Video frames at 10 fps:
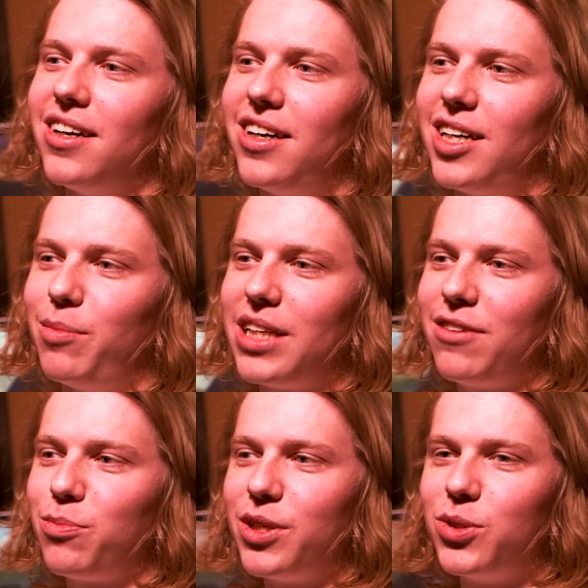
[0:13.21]
My
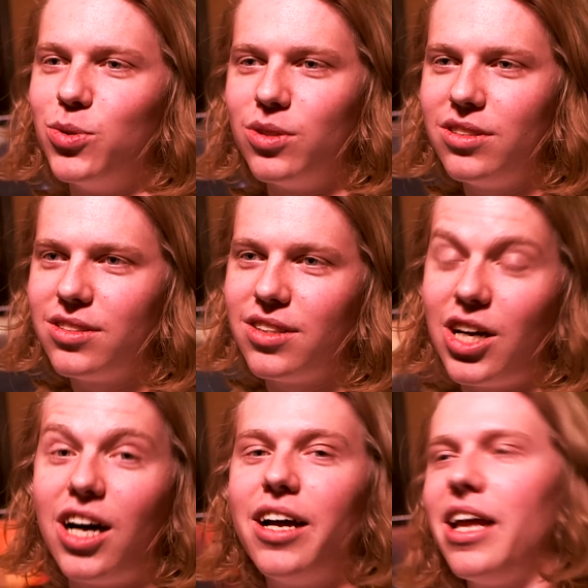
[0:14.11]
life's pretty cool.
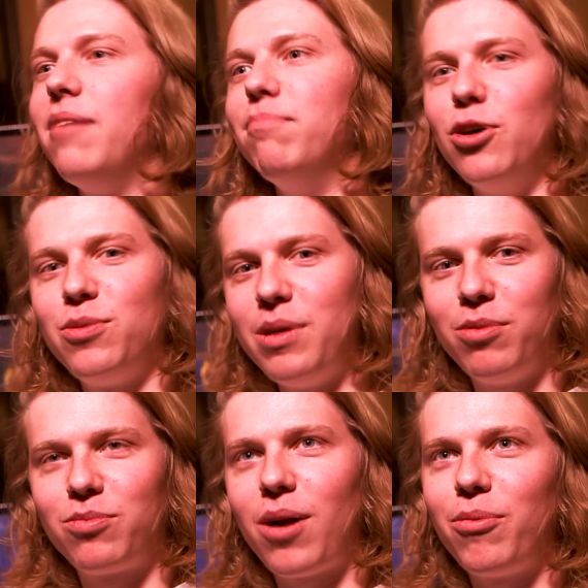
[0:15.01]
And most
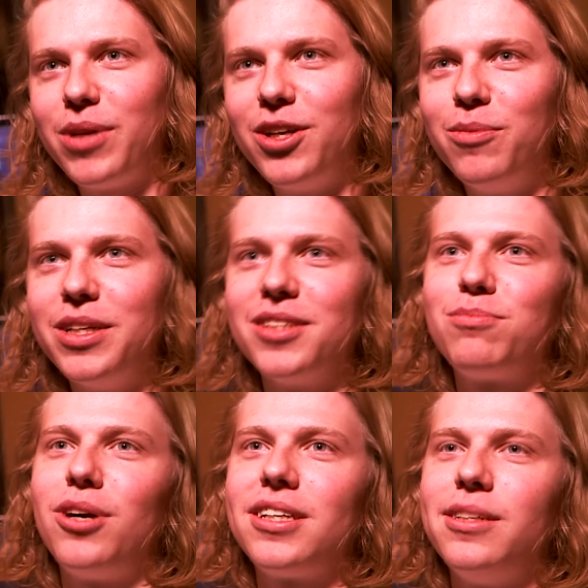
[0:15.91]
people probably know me as
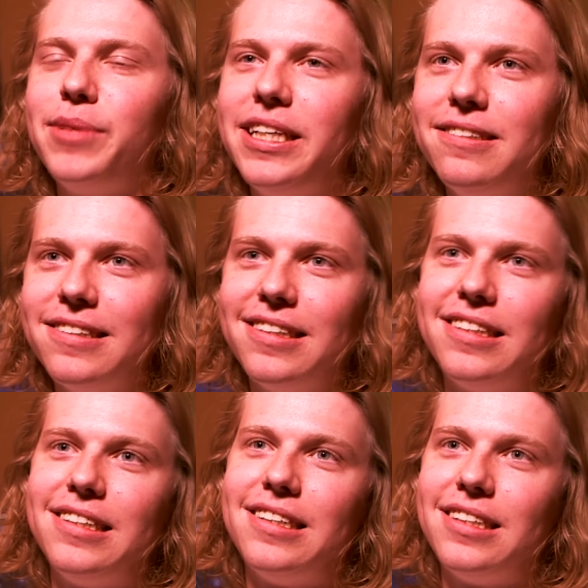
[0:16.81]
Proximitty.
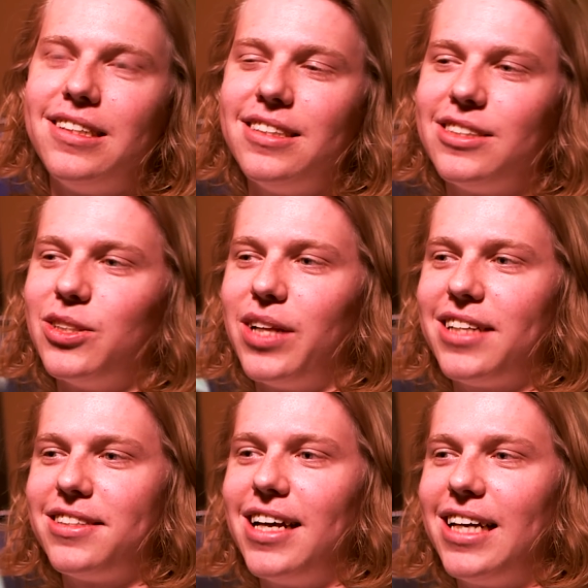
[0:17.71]
So
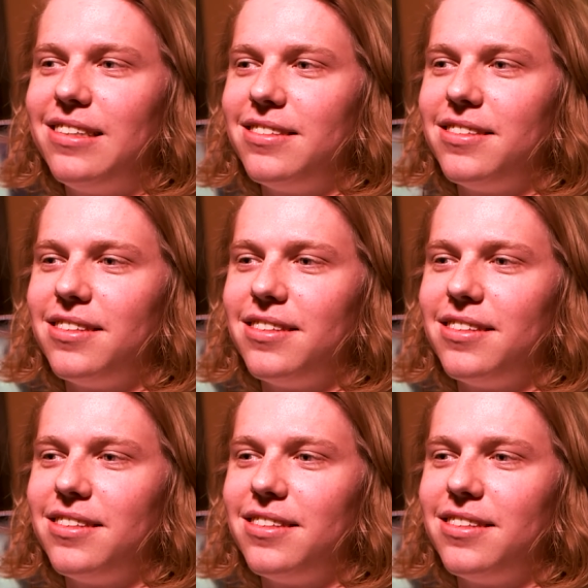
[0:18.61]
that's that.